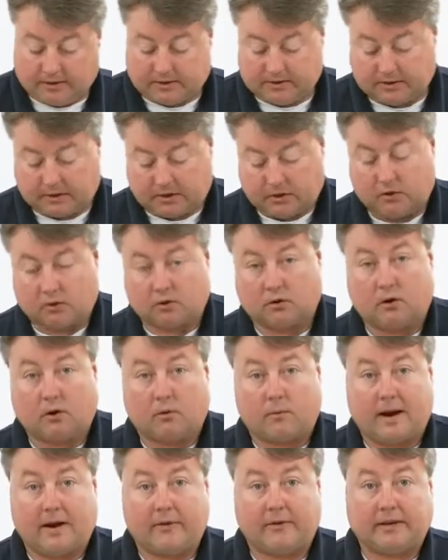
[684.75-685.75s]
it's secure
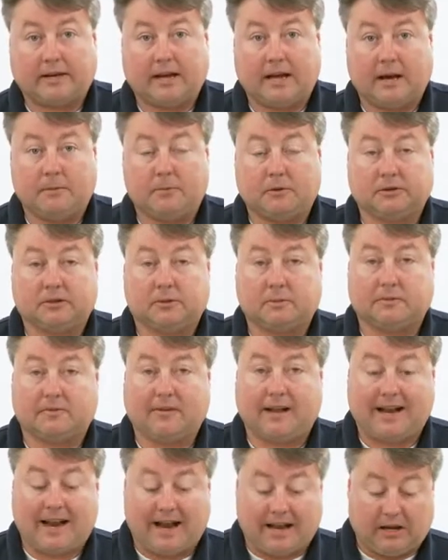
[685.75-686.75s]
around the cable to
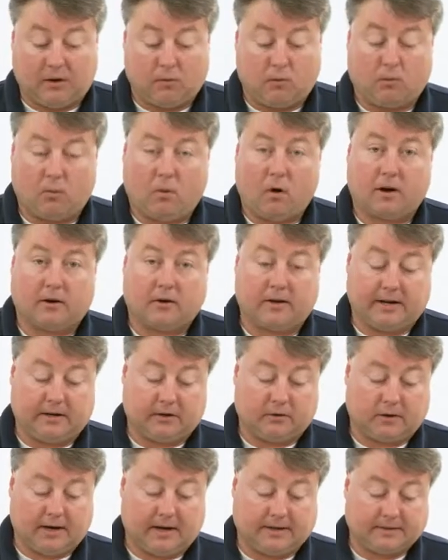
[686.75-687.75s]
prevent any water
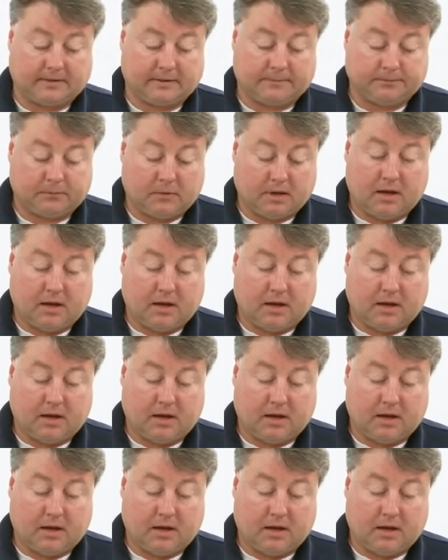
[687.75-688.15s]
ingress.